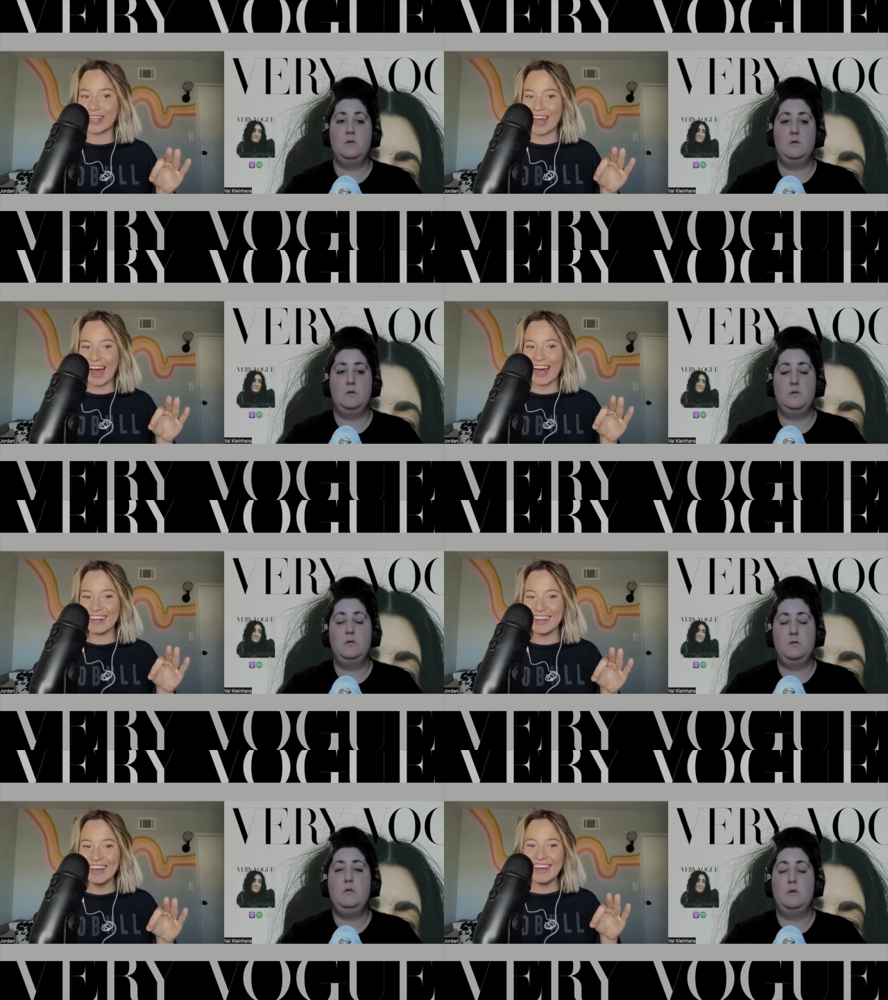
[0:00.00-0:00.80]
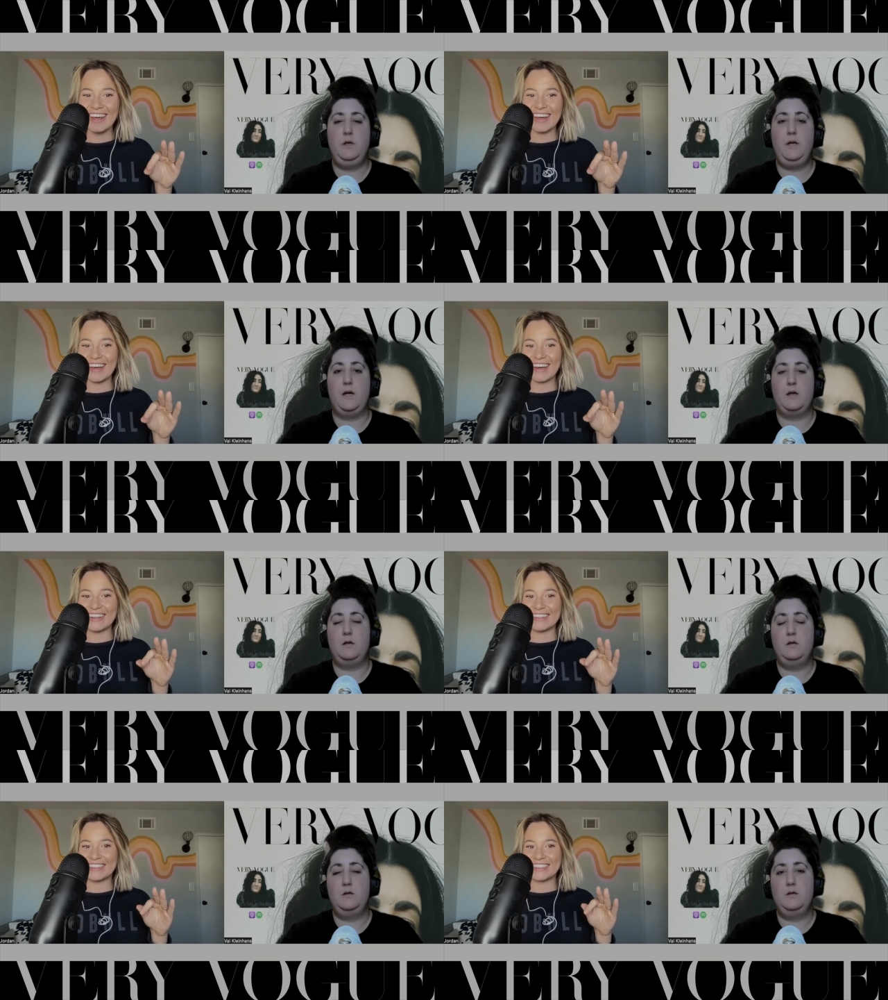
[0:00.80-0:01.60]
Speaker 1: that. Yeah.
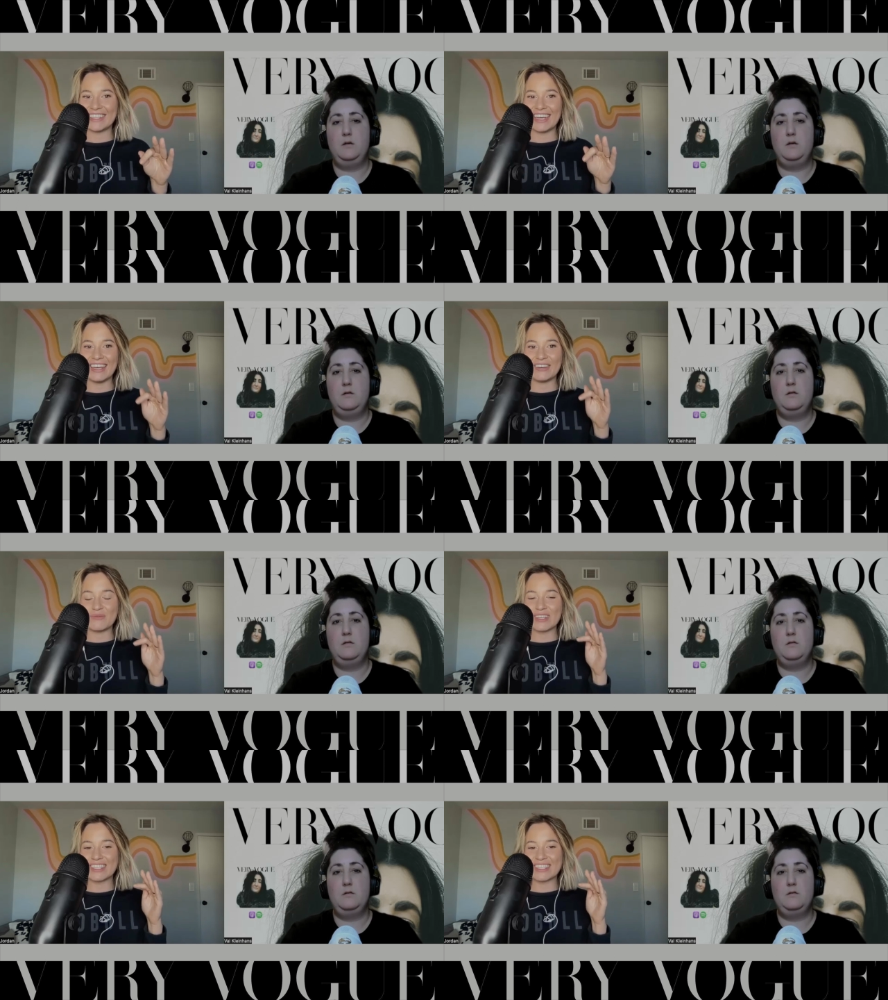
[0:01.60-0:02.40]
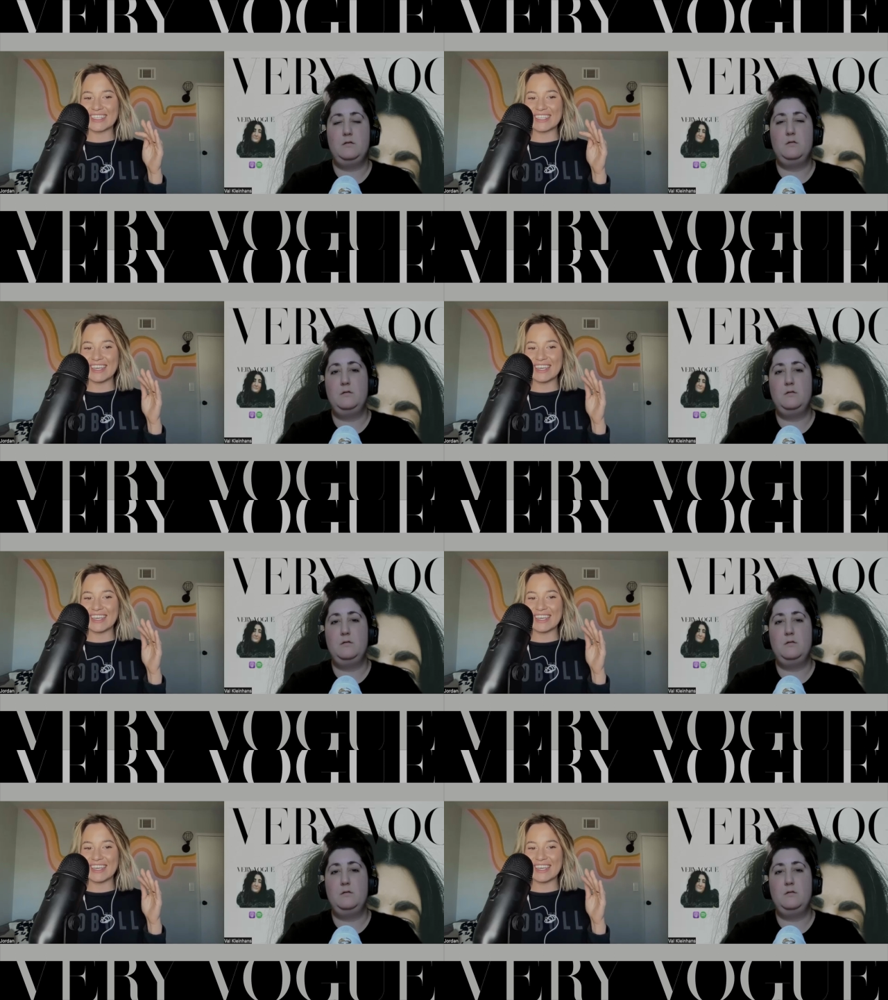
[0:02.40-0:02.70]
And it was